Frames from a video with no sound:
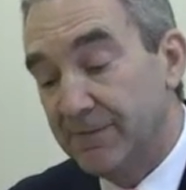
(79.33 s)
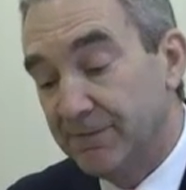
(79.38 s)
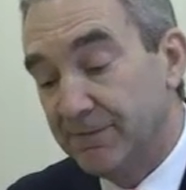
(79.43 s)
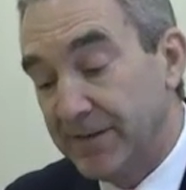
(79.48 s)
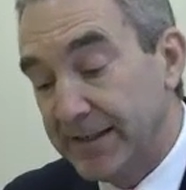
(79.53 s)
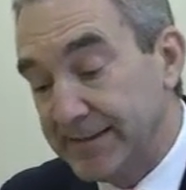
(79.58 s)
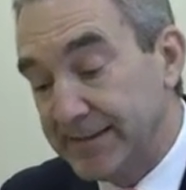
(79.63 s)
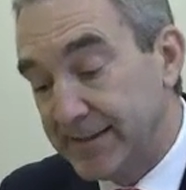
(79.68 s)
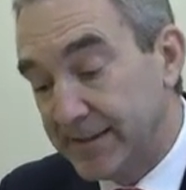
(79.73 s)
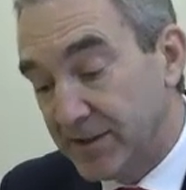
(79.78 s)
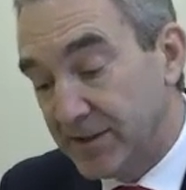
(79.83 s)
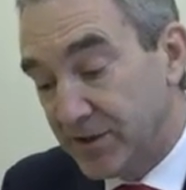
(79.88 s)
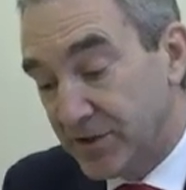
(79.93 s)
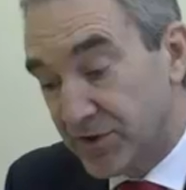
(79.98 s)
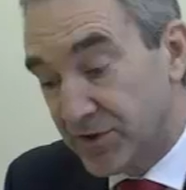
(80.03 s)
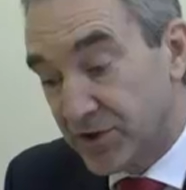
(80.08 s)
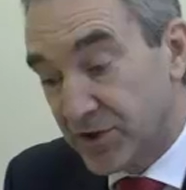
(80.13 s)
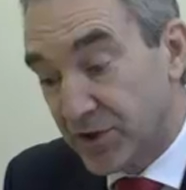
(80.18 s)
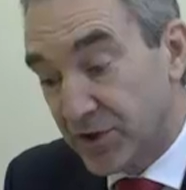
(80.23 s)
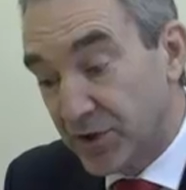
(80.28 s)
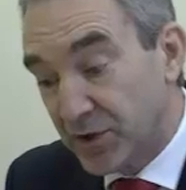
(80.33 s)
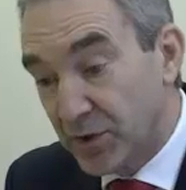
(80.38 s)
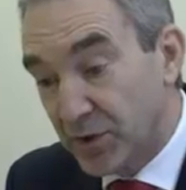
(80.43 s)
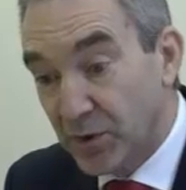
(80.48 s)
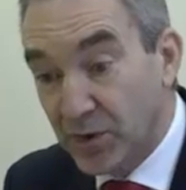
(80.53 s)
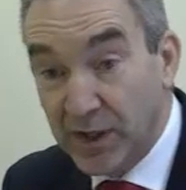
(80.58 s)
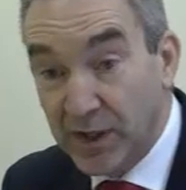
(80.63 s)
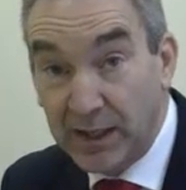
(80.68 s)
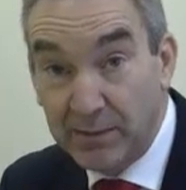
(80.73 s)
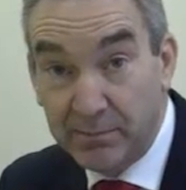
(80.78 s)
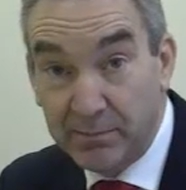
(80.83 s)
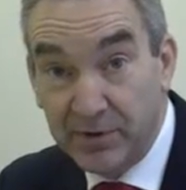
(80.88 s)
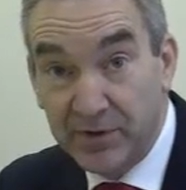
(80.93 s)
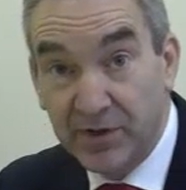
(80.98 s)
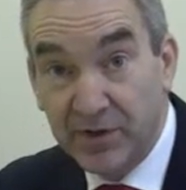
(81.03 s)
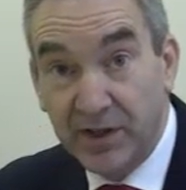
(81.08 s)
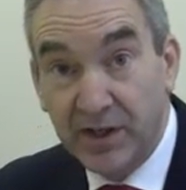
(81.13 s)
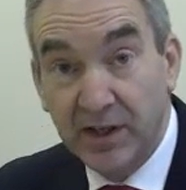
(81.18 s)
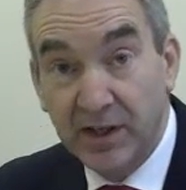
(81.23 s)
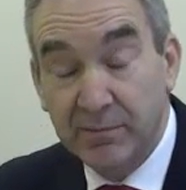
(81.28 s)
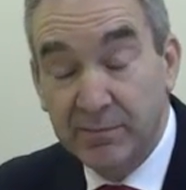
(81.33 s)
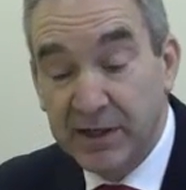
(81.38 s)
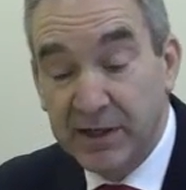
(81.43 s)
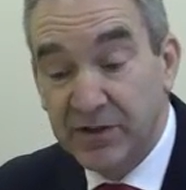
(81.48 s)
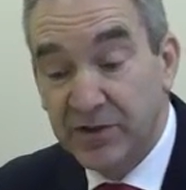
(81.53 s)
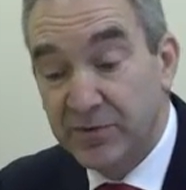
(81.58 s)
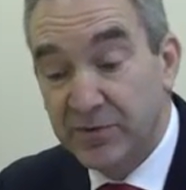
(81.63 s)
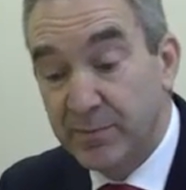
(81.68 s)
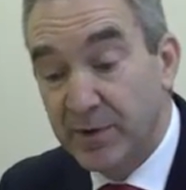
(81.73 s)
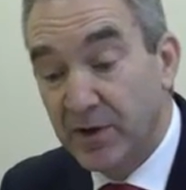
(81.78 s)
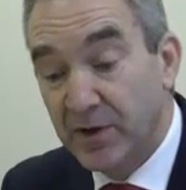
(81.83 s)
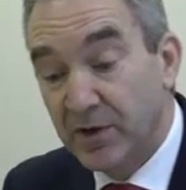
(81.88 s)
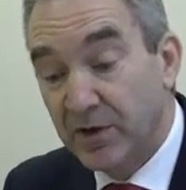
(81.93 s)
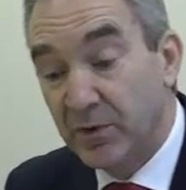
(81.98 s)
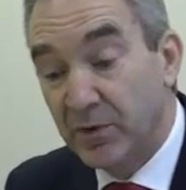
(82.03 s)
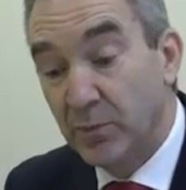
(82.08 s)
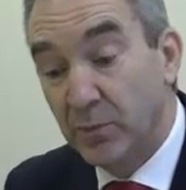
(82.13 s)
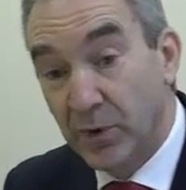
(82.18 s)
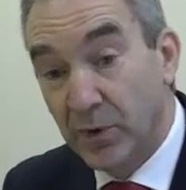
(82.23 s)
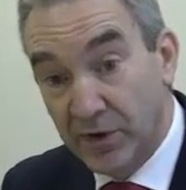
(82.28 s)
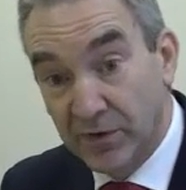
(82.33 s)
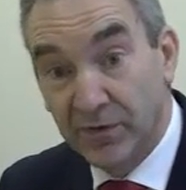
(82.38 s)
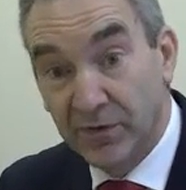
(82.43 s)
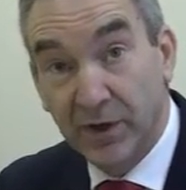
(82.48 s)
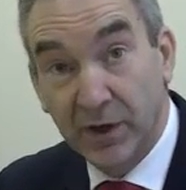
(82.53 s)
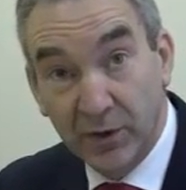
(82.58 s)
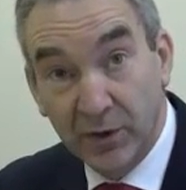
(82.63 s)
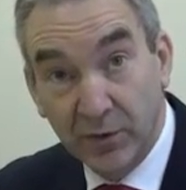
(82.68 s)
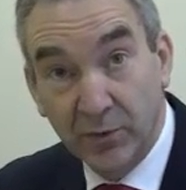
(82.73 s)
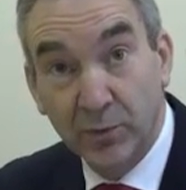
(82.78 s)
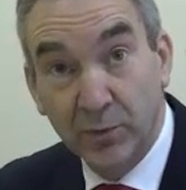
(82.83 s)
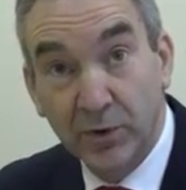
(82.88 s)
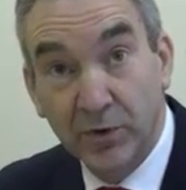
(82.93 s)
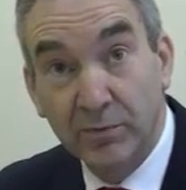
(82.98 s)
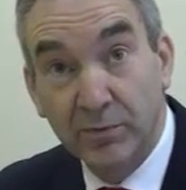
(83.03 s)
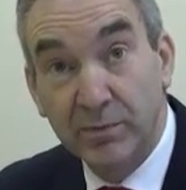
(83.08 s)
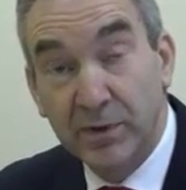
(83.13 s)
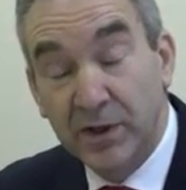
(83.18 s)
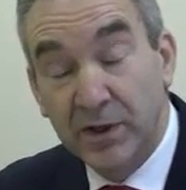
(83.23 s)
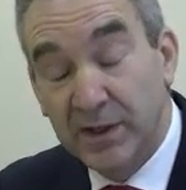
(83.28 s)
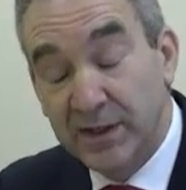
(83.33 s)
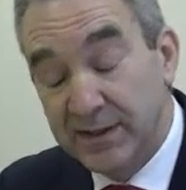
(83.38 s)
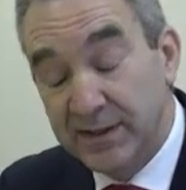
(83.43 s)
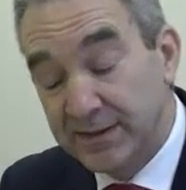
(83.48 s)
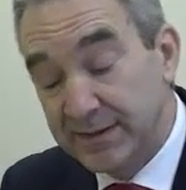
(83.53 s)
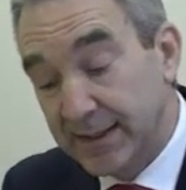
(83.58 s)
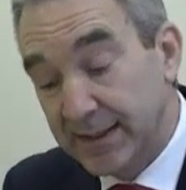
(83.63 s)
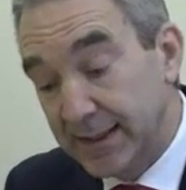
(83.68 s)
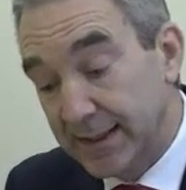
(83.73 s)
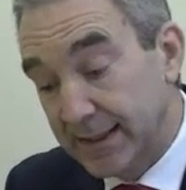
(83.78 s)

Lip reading: vendors to that particular benchmark. One of those was Merlin